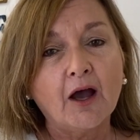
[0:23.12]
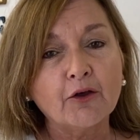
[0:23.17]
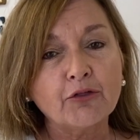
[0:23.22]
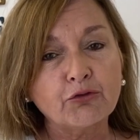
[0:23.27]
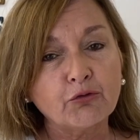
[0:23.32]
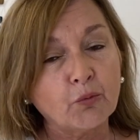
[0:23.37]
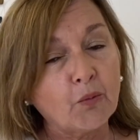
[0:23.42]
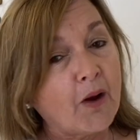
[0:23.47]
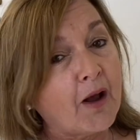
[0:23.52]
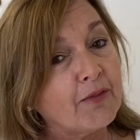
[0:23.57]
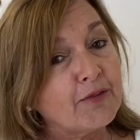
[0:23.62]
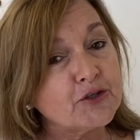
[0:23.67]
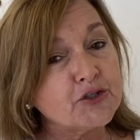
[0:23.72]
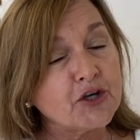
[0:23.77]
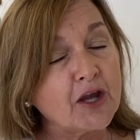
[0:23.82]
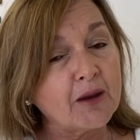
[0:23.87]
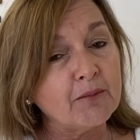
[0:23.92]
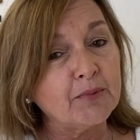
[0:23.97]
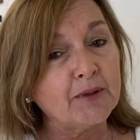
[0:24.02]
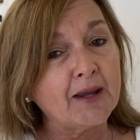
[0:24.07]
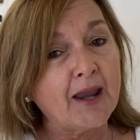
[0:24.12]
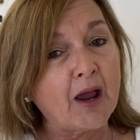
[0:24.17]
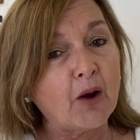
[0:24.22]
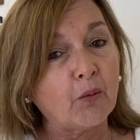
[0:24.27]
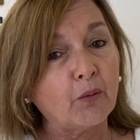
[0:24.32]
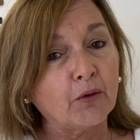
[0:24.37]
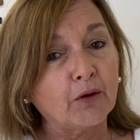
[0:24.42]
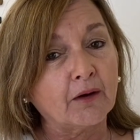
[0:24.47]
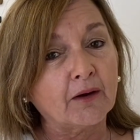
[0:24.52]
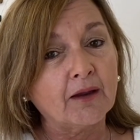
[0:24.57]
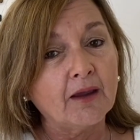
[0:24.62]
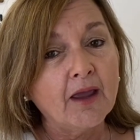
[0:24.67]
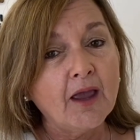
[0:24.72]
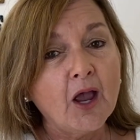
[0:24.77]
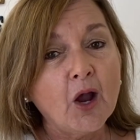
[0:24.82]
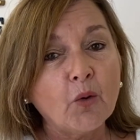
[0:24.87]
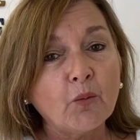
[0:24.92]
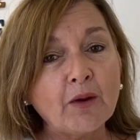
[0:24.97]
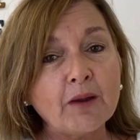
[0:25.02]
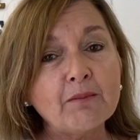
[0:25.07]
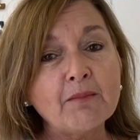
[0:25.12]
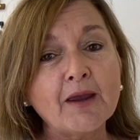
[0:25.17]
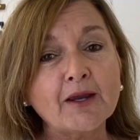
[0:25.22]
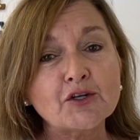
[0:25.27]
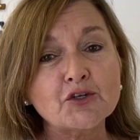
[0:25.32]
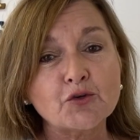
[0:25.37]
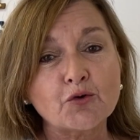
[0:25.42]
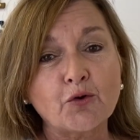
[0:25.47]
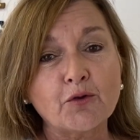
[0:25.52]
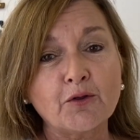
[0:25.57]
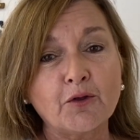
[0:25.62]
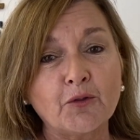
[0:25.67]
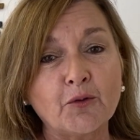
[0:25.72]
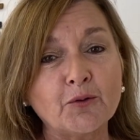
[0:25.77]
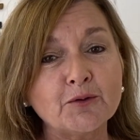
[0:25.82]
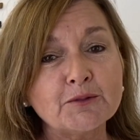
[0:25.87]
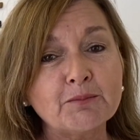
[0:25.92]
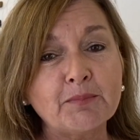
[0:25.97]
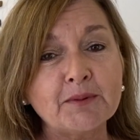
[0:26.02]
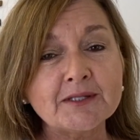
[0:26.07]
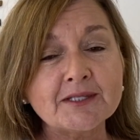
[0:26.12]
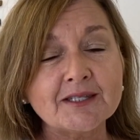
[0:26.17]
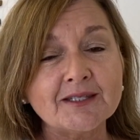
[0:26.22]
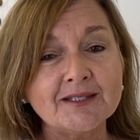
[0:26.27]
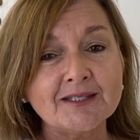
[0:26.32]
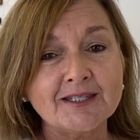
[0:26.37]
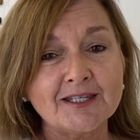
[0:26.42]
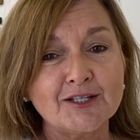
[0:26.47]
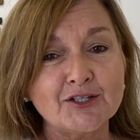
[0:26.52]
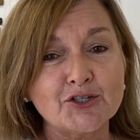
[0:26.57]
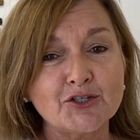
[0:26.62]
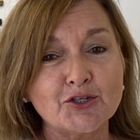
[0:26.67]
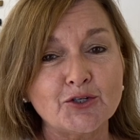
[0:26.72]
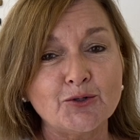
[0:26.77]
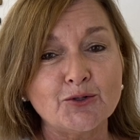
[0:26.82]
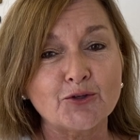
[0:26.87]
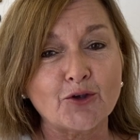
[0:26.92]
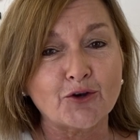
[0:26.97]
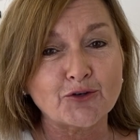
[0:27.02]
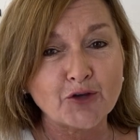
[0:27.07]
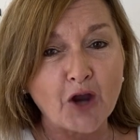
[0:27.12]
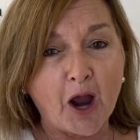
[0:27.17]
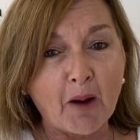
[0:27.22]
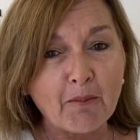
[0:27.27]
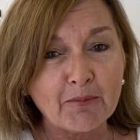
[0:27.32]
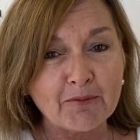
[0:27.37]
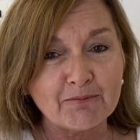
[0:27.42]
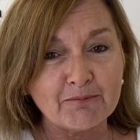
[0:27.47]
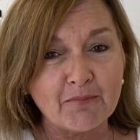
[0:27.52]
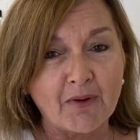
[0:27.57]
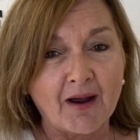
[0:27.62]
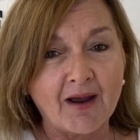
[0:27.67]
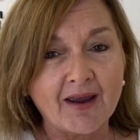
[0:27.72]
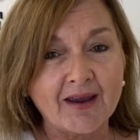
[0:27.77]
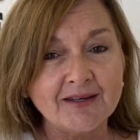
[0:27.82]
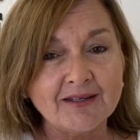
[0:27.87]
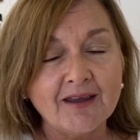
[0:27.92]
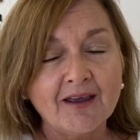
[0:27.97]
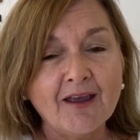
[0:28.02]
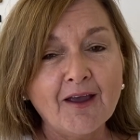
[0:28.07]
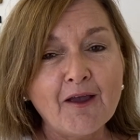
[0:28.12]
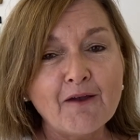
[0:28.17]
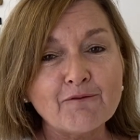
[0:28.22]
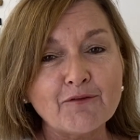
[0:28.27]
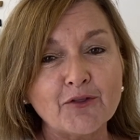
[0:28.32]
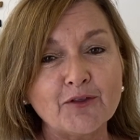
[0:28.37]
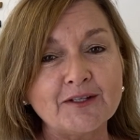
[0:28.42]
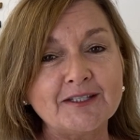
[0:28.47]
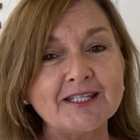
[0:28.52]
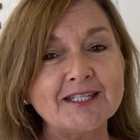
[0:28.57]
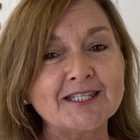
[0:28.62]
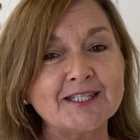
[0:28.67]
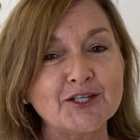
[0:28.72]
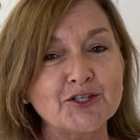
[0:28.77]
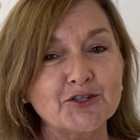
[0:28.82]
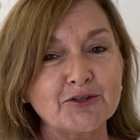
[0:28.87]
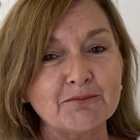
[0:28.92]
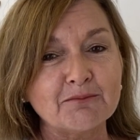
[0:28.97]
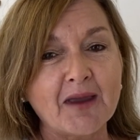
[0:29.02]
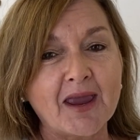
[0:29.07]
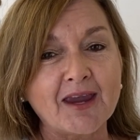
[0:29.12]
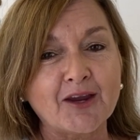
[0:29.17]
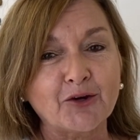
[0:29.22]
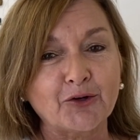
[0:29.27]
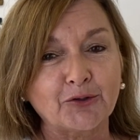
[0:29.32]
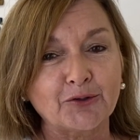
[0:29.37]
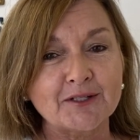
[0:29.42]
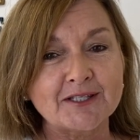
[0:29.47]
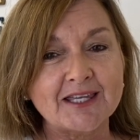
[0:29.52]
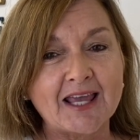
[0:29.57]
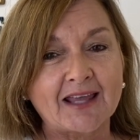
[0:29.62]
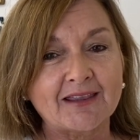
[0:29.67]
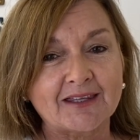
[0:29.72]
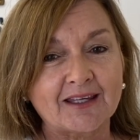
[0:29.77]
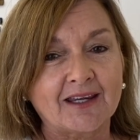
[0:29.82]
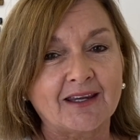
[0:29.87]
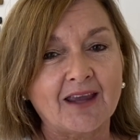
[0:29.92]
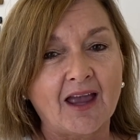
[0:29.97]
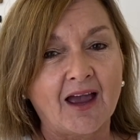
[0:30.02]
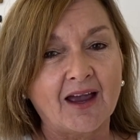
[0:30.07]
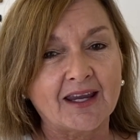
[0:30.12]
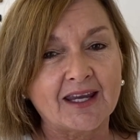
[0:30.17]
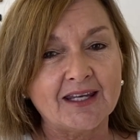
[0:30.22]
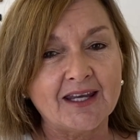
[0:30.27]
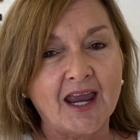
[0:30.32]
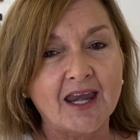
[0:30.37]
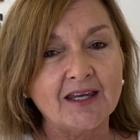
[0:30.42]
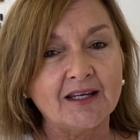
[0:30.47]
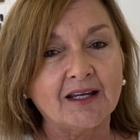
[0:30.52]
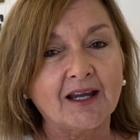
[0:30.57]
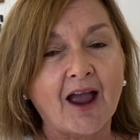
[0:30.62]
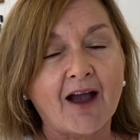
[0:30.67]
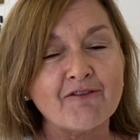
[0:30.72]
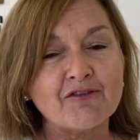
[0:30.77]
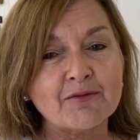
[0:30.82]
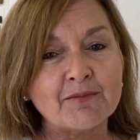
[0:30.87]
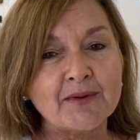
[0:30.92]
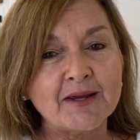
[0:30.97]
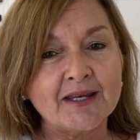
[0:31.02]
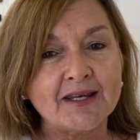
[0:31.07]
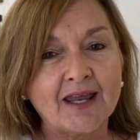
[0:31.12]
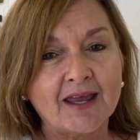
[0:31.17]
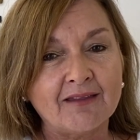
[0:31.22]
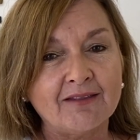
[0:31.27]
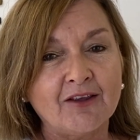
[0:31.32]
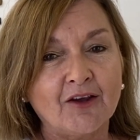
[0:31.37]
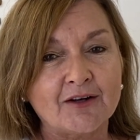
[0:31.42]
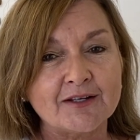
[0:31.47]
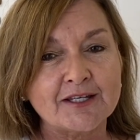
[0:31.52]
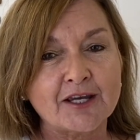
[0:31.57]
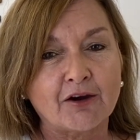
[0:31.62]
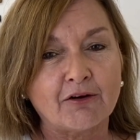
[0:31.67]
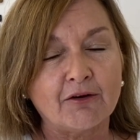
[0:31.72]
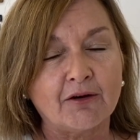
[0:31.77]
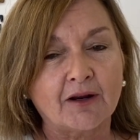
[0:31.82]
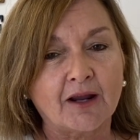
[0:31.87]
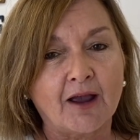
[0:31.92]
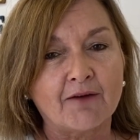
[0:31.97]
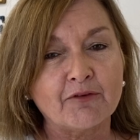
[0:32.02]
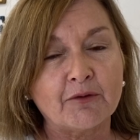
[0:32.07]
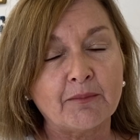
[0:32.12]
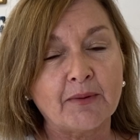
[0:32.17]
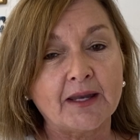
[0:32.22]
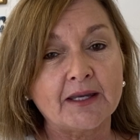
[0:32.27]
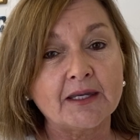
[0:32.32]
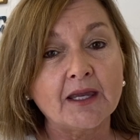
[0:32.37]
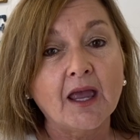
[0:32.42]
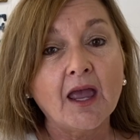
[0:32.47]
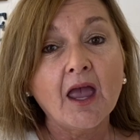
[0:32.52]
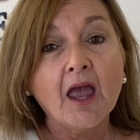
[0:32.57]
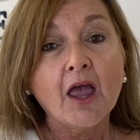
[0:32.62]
throughout the Chamber network. We make sure that those business issues are top of mind for the decision makers at the Canadian government and the Ontario government.